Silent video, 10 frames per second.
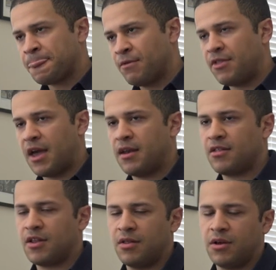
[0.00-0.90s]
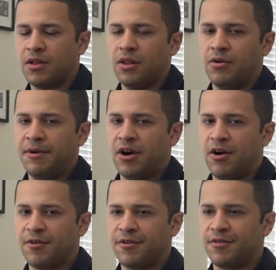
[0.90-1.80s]
then it's going to look a little bit
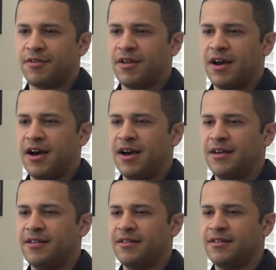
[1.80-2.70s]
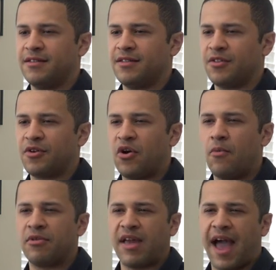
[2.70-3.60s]
harder. They're going to
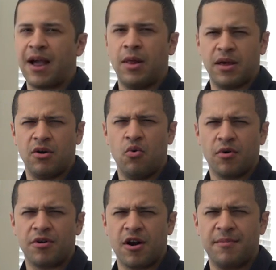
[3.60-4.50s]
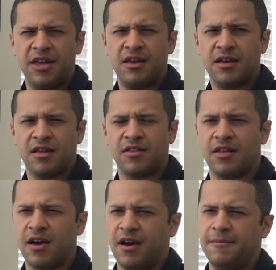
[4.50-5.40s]
almost act like a horde army because
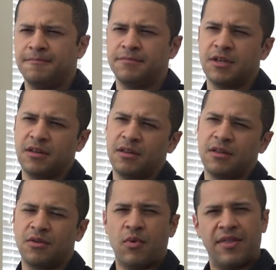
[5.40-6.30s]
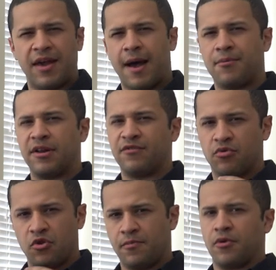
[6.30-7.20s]
the way they operate, if they're
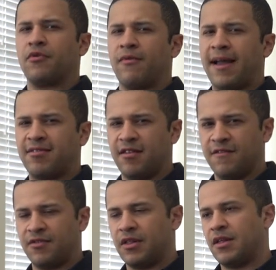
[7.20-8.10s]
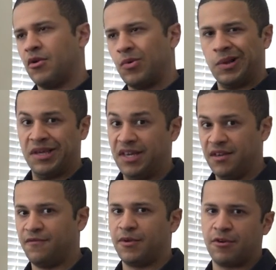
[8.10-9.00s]
super aggressive and then they don't
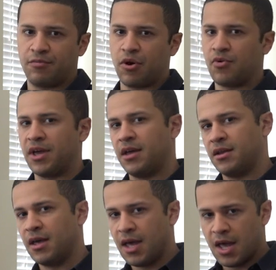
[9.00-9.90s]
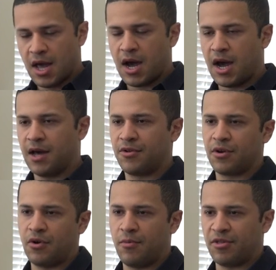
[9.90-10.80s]
leave when they're broken, they're
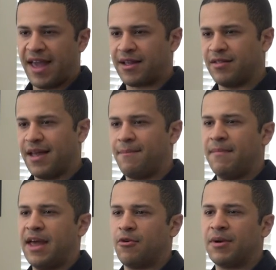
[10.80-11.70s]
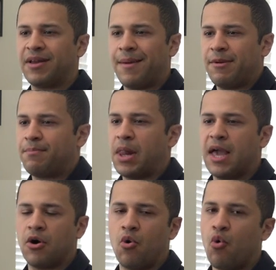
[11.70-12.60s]
going to almost act in that manner. But, I mean,
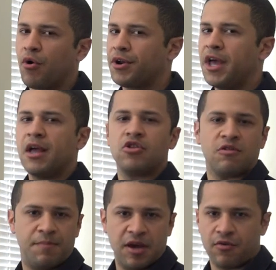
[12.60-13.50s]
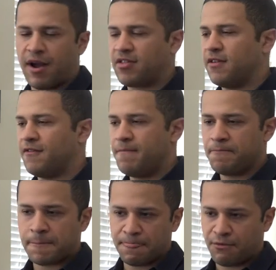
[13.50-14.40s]
playing a horde, just be aggressive,
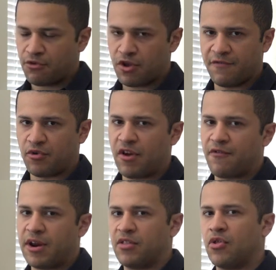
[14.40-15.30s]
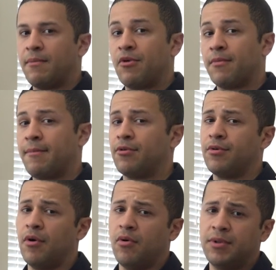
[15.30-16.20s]
shove yourself right into them, and remember,
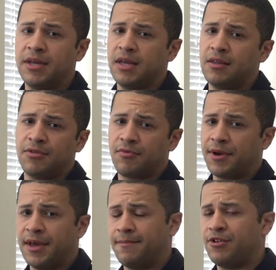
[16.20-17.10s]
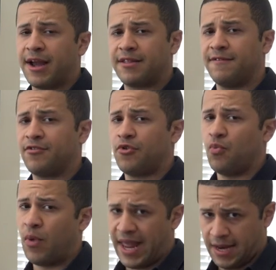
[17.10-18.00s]
you only need 3 objectives
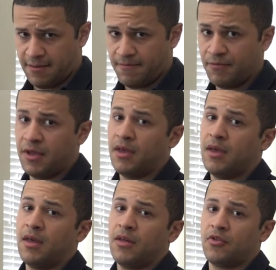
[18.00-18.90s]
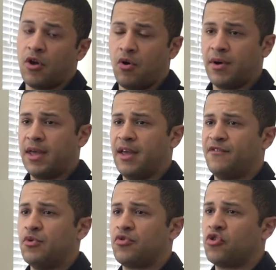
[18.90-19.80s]
to win. So,
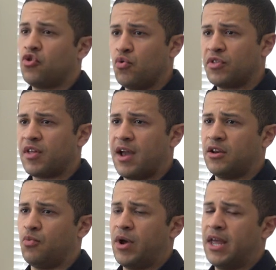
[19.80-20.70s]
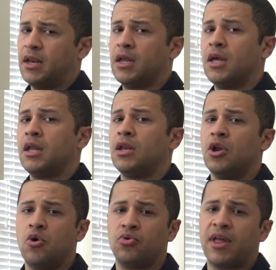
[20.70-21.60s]
if you suicide to win,
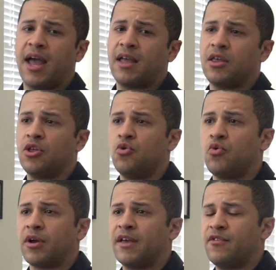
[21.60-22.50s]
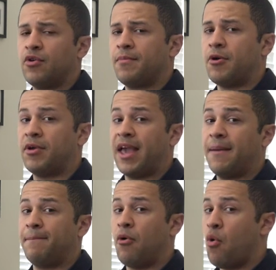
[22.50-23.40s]
note that you are giving your opponent
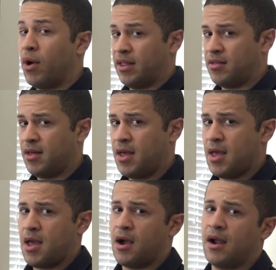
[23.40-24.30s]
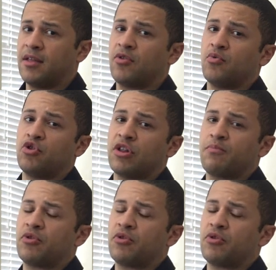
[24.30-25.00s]
a point. All right, so just